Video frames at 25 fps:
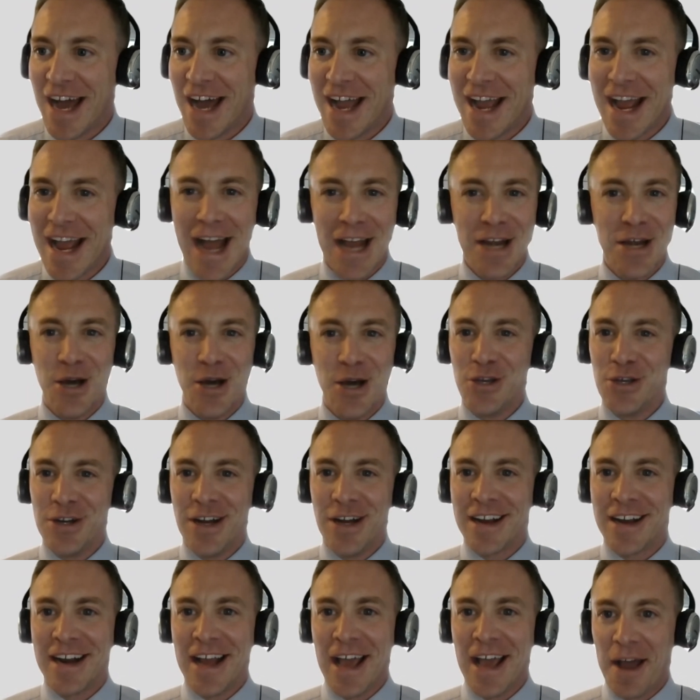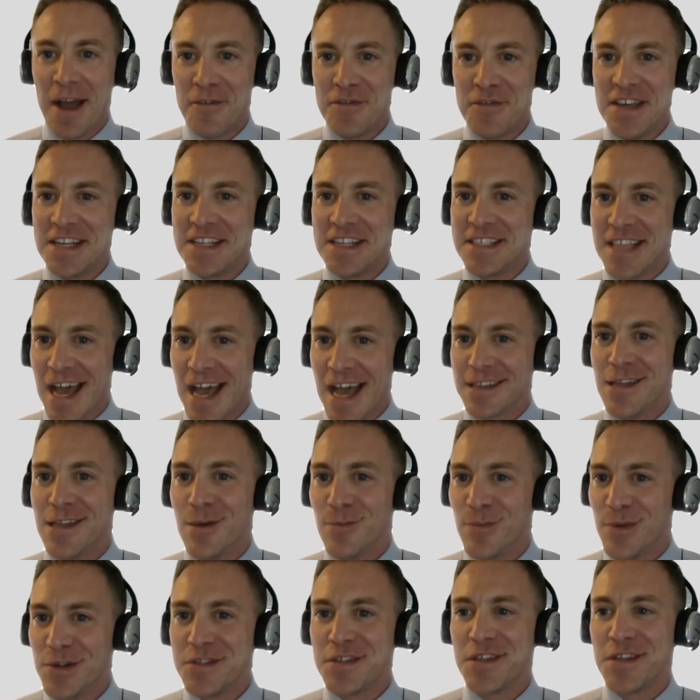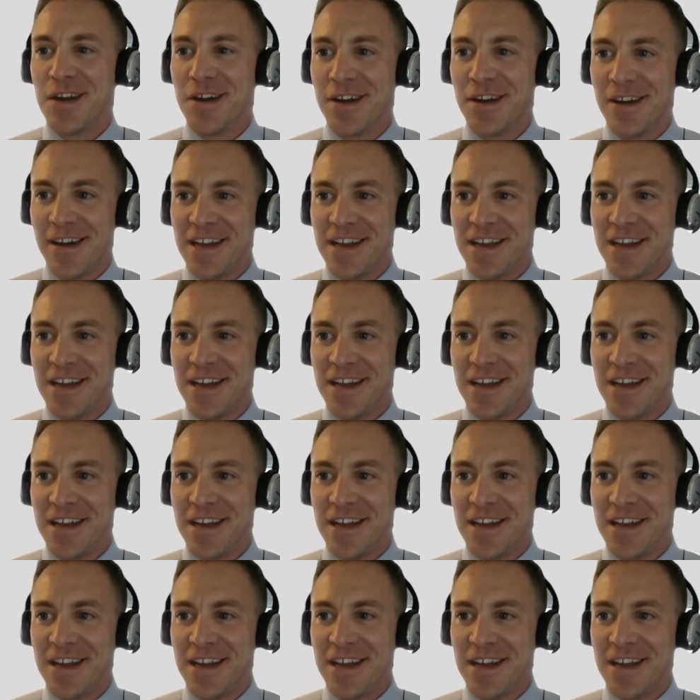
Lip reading: I know you're not going to have the exact numbers here,